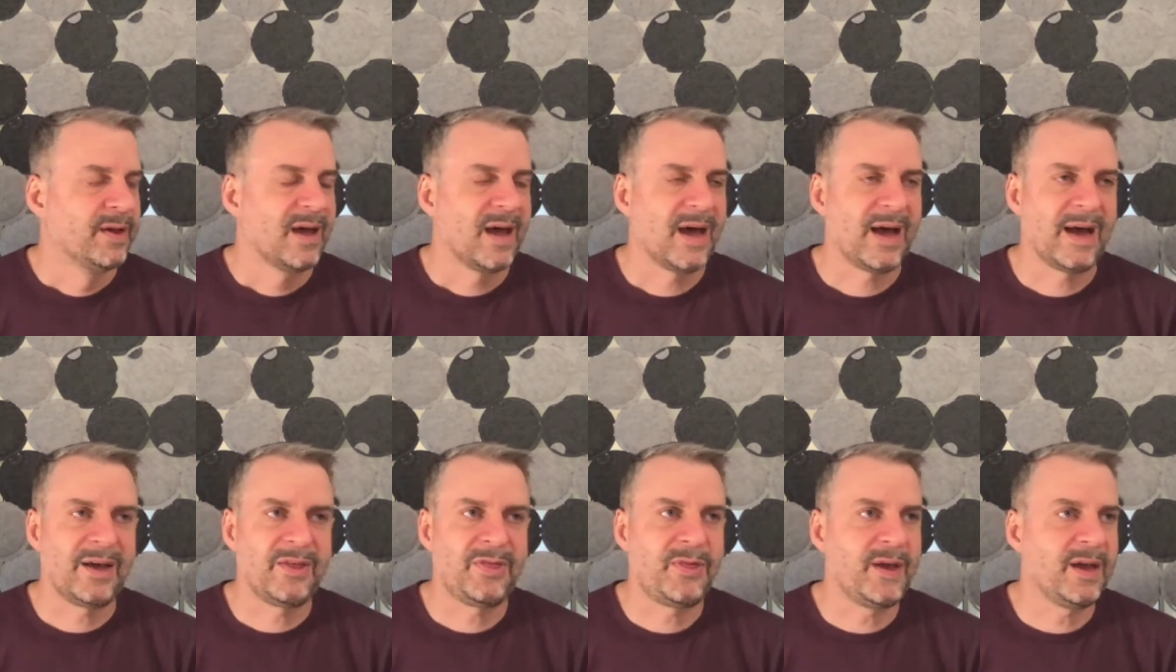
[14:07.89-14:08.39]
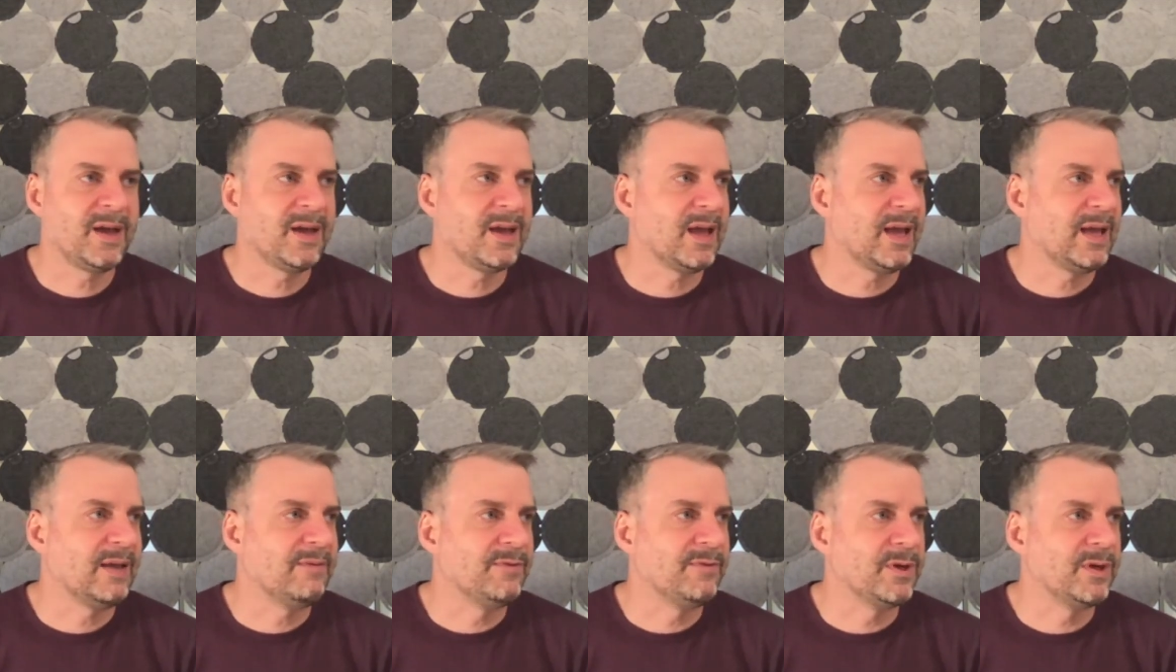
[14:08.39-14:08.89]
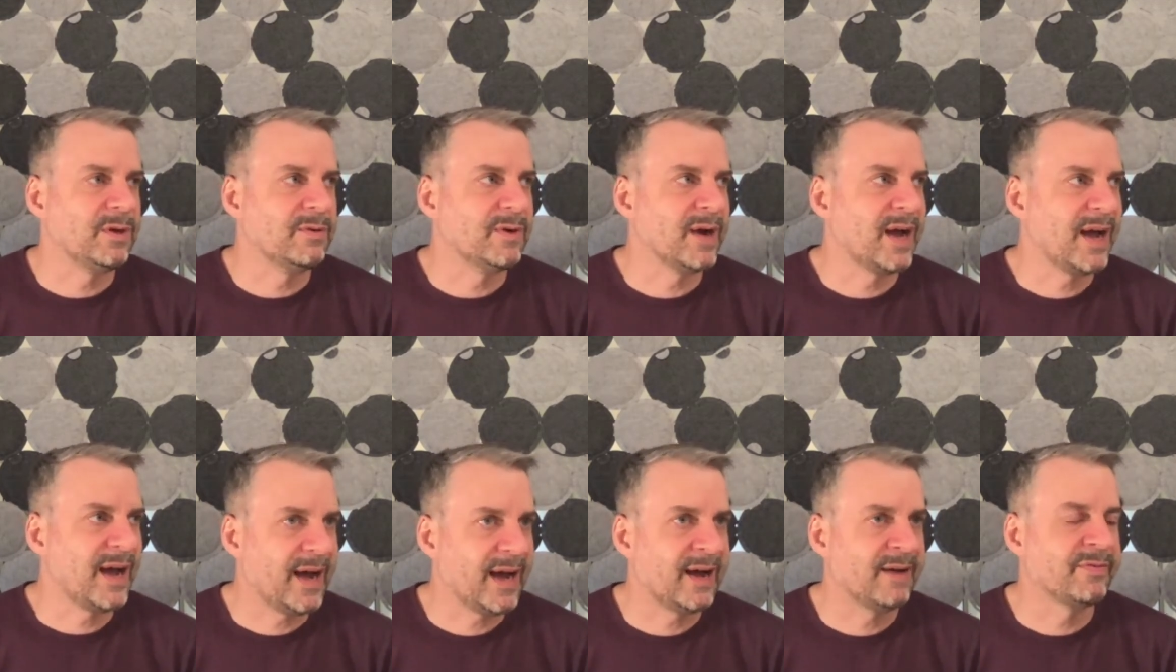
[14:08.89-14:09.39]
I think if you
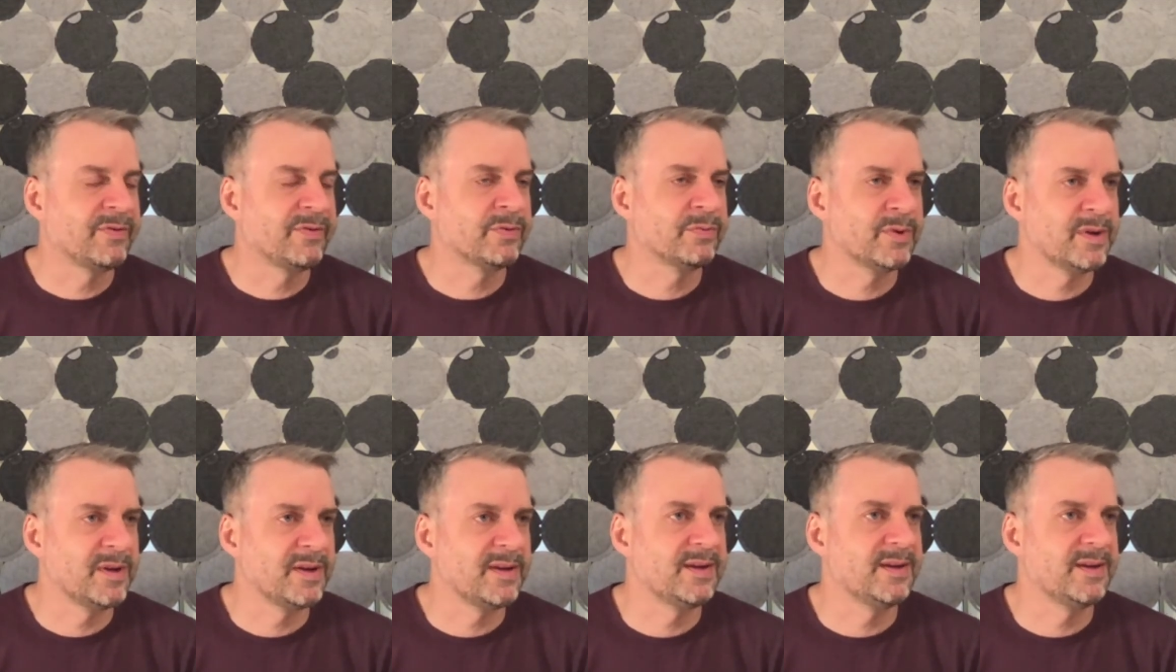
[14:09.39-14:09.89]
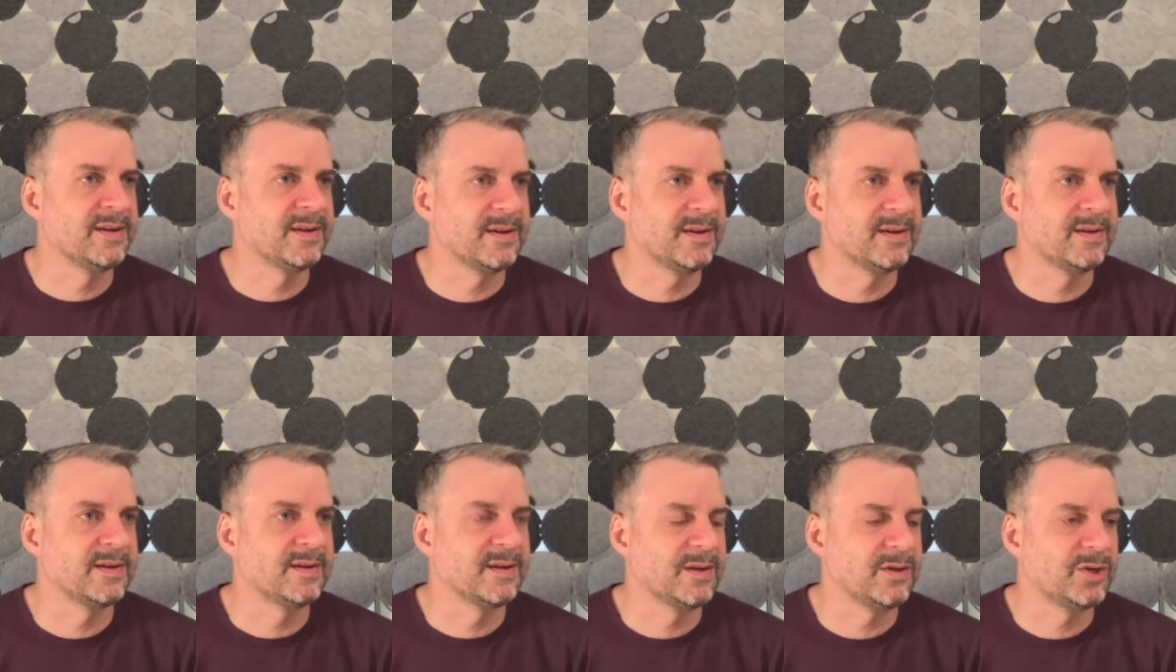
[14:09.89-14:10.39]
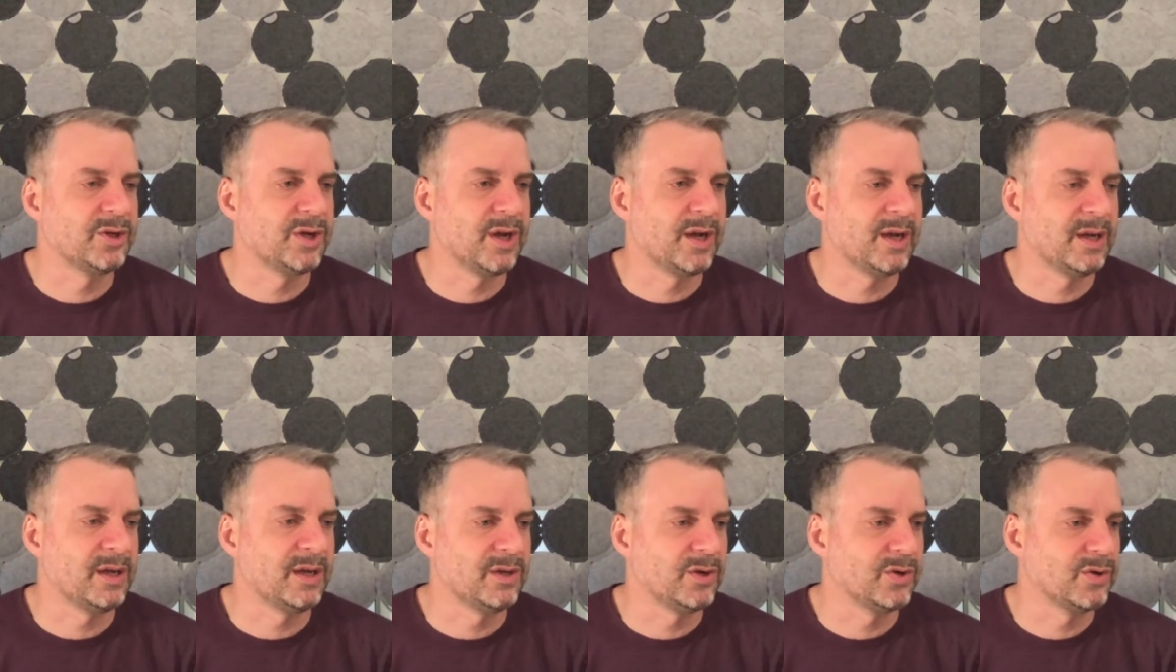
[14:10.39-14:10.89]
have a resistance to
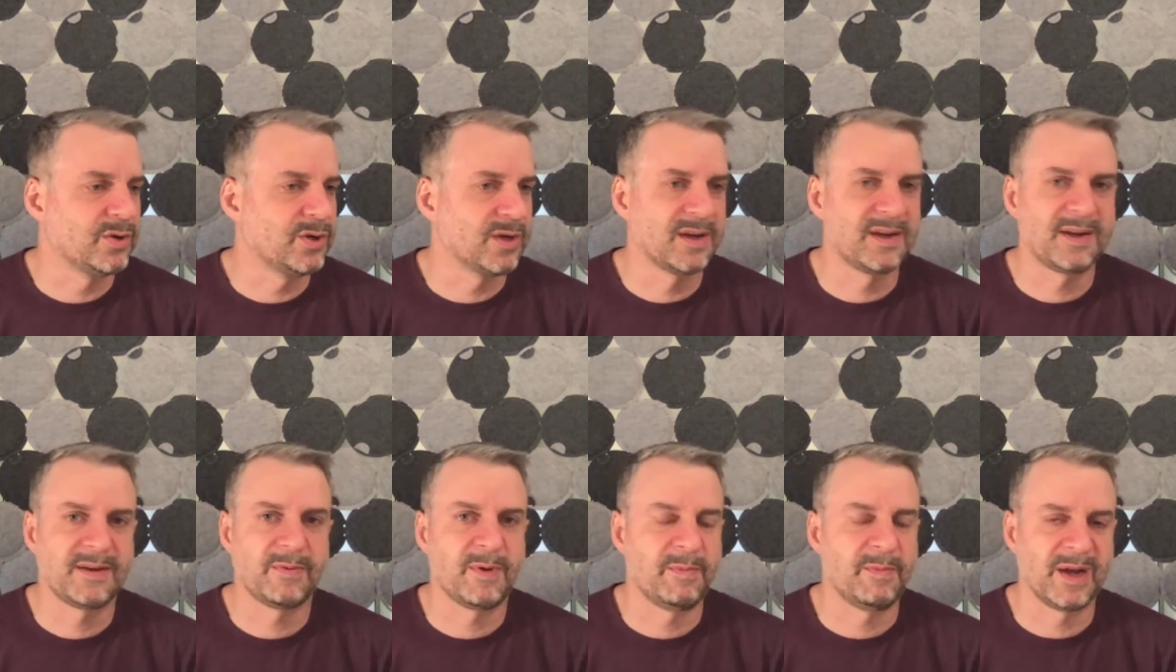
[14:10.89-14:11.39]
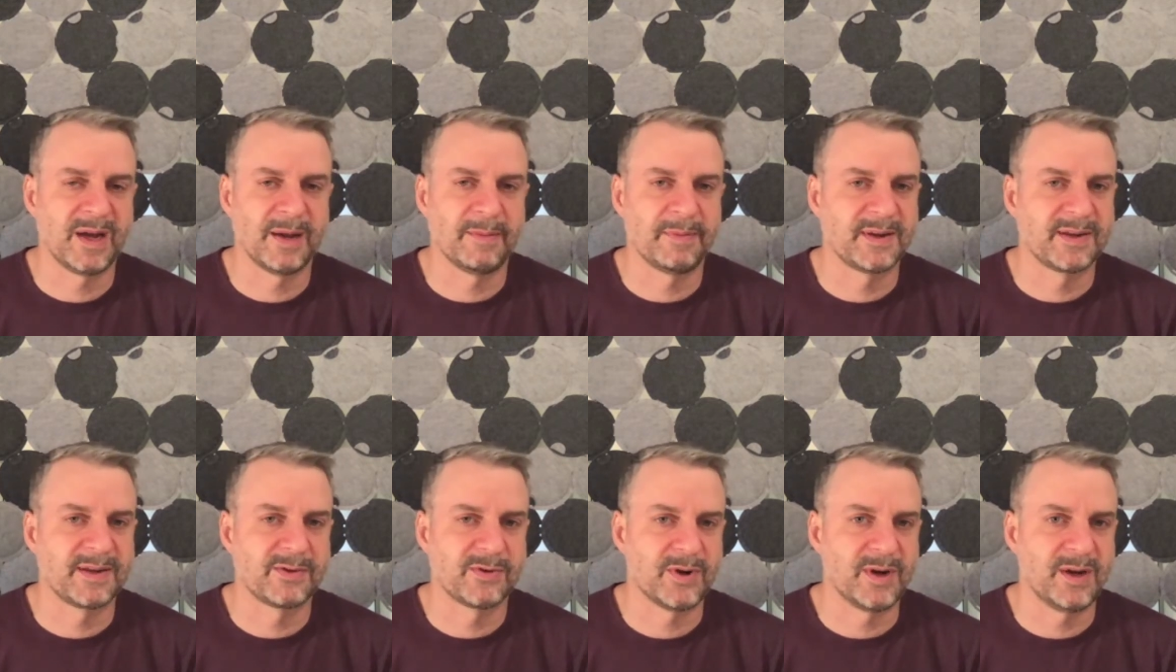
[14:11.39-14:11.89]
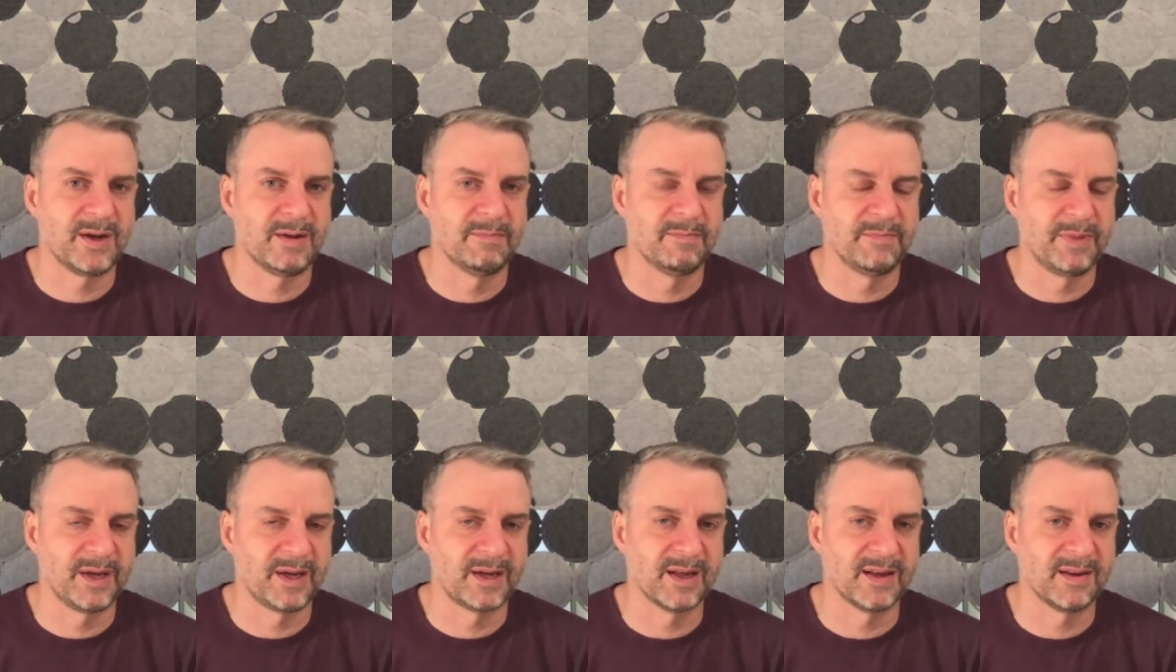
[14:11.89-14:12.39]
change, you're just swimming upstream,
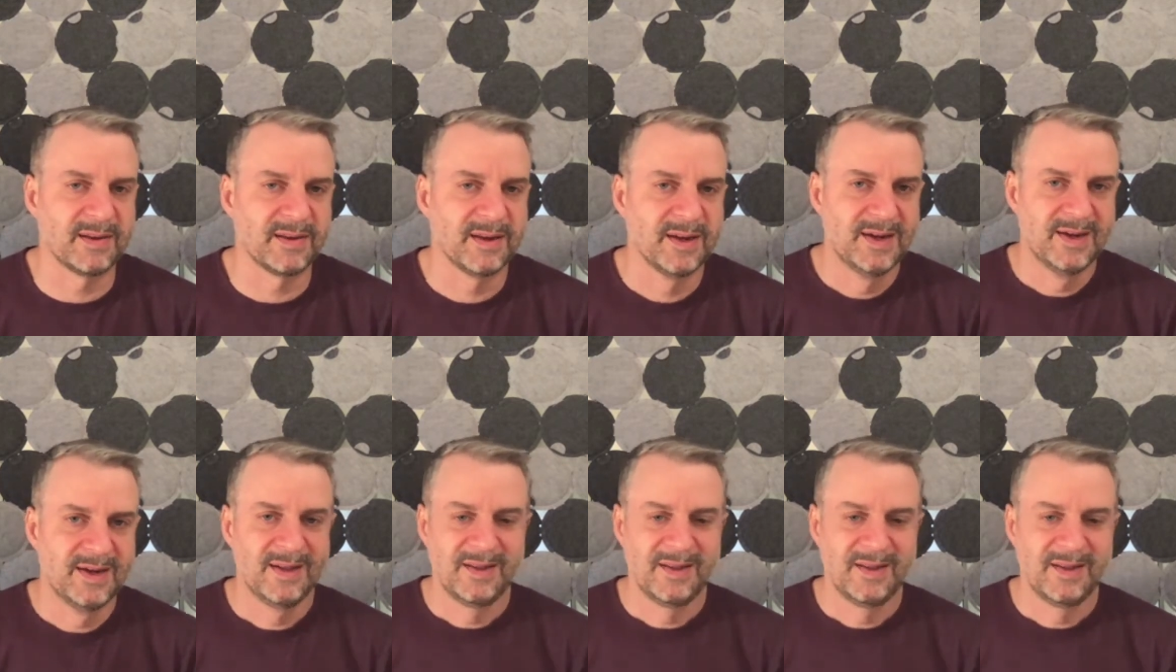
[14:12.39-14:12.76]
because